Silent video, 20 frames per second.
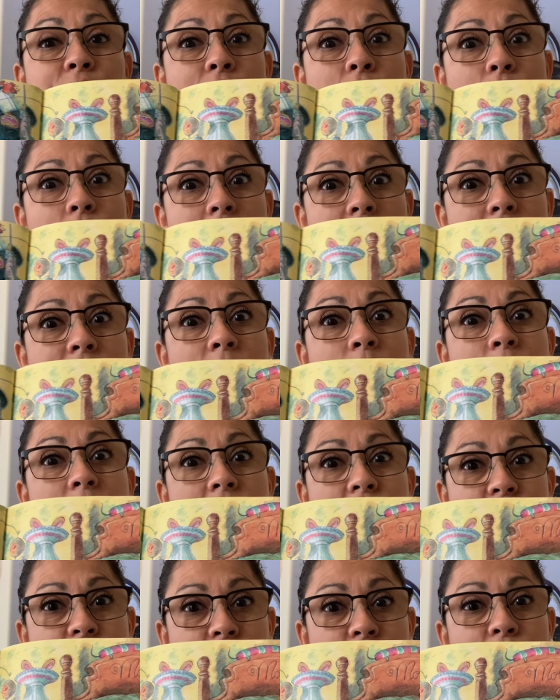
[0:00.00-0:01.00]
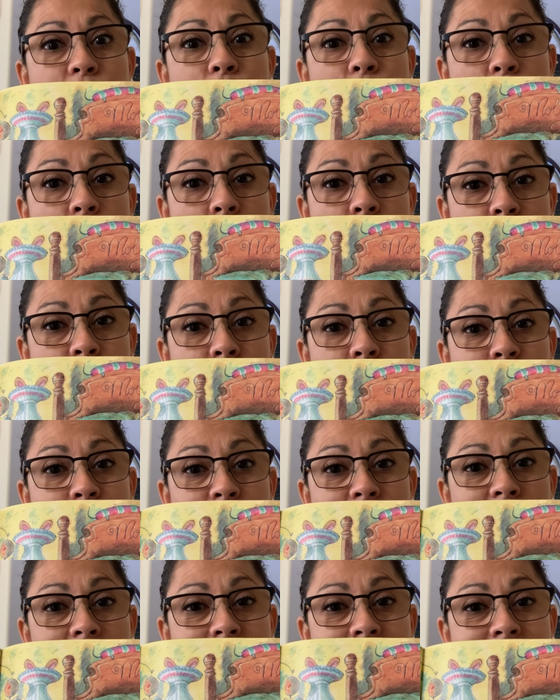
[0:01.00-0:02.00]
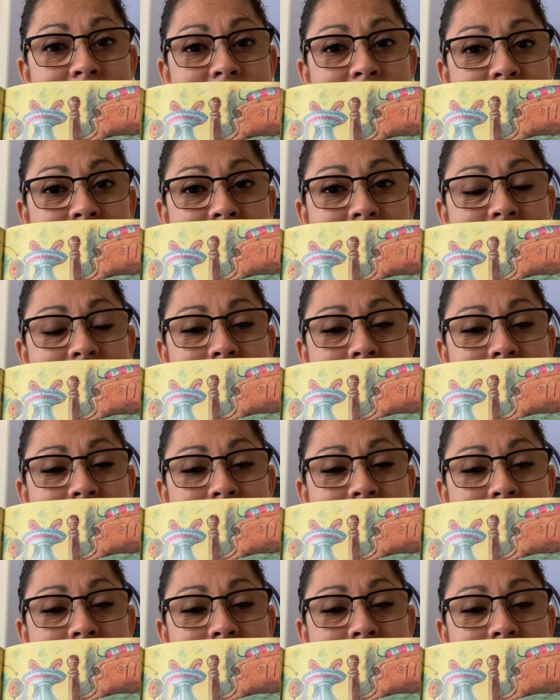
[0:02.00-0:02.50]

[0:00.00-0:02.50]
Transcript: you have a bunch in your room, right?